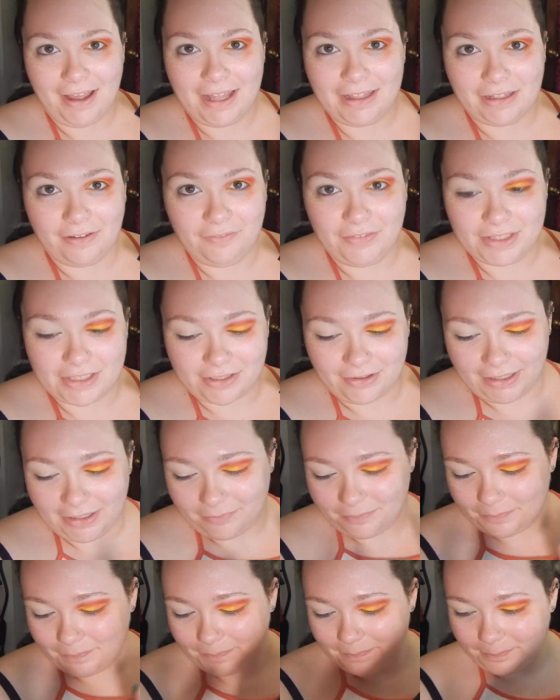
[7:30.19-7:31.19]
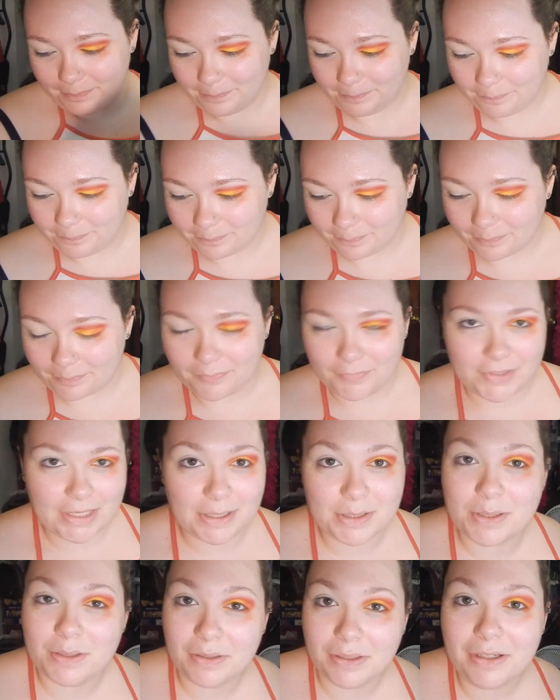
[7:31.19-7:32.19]
I love this green. So
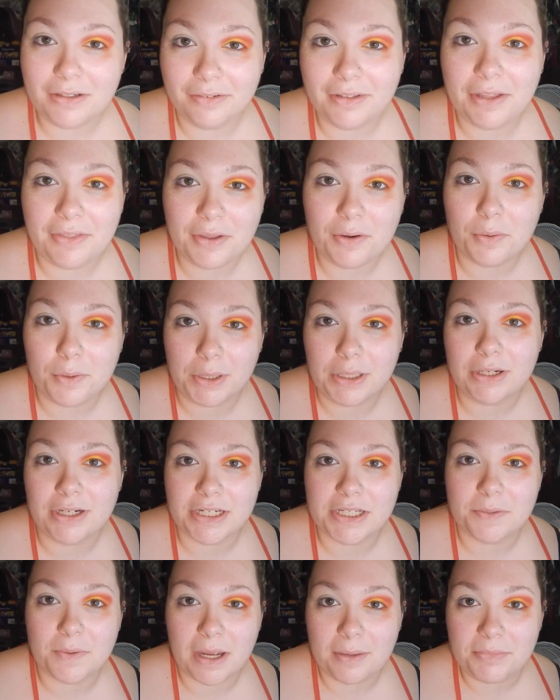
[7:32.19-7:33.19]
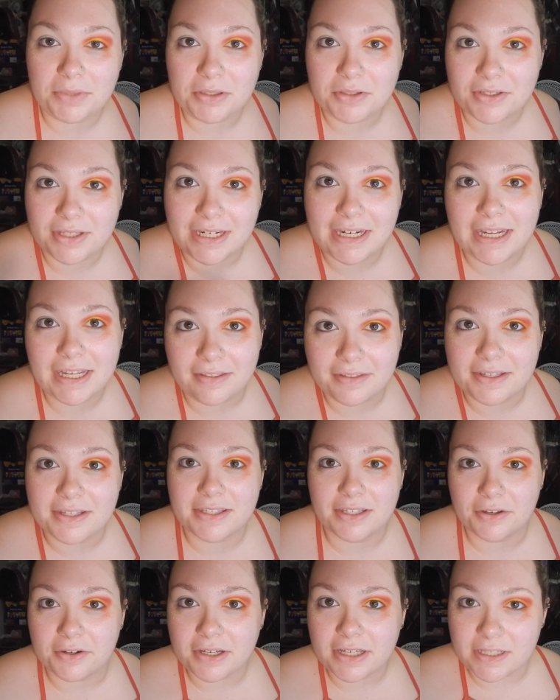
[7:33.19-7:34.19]
that's literally the only reason why I'm using it in this look,